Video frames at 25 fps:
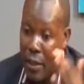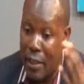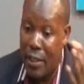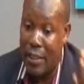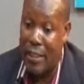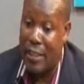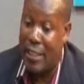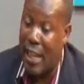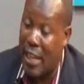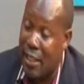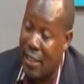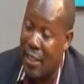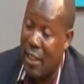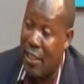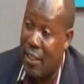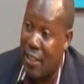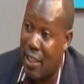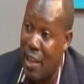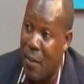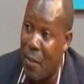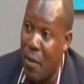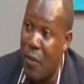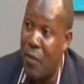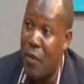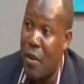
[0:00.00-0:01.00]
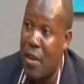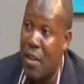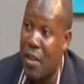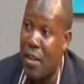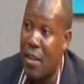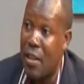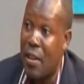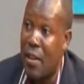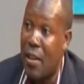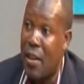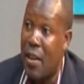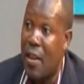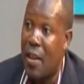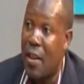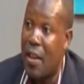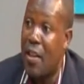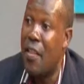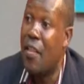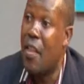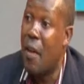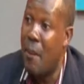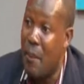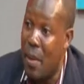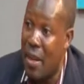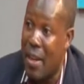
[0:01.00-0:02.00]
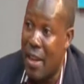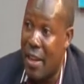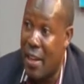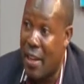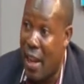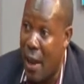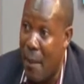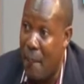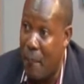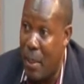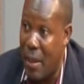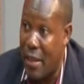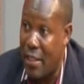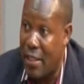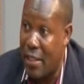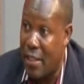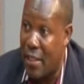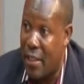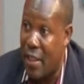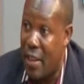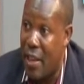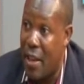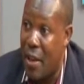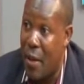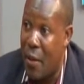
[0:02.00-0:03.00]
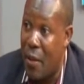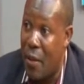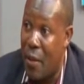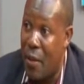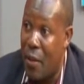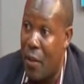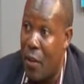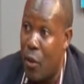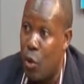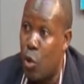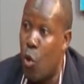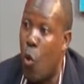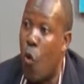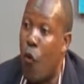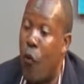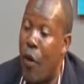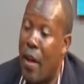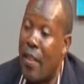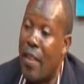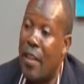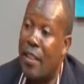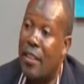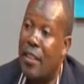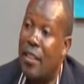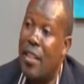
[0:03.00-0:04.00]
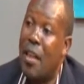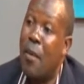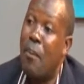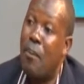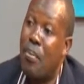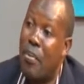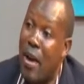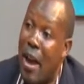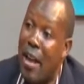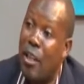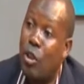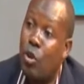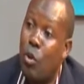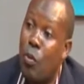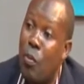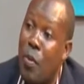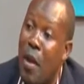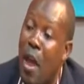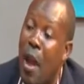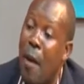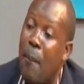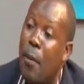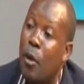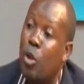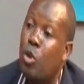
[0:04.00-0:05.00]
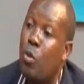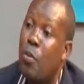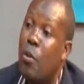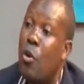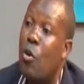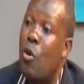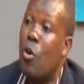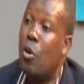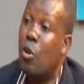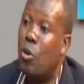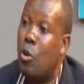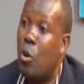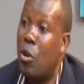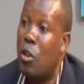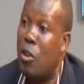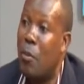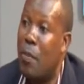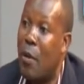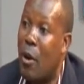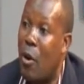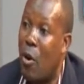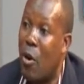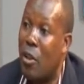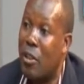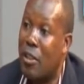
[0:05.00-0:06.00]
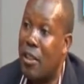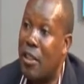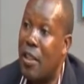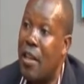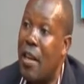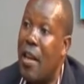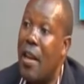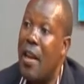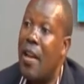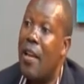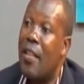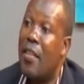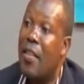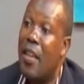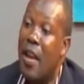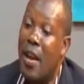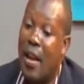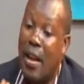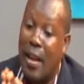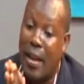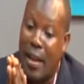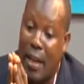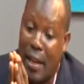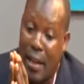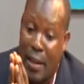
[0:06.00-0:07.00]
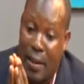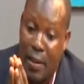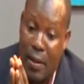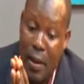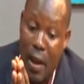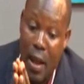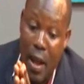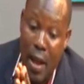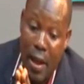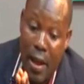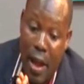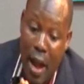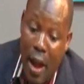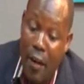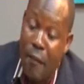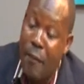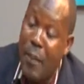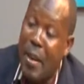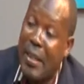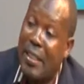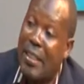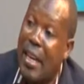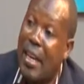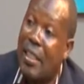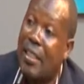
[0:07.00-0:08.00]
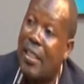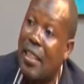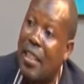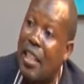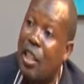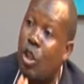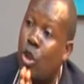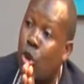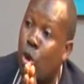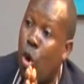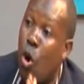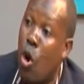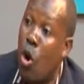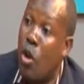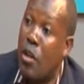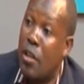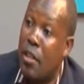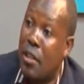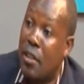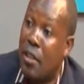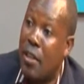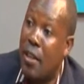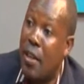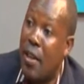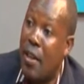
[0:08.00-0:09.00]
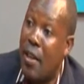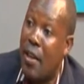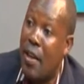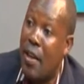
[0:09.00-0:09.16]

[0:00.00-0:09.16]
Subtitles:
It's just the same even in the milling company. You will find that the price will be able to be controlled because the government has its own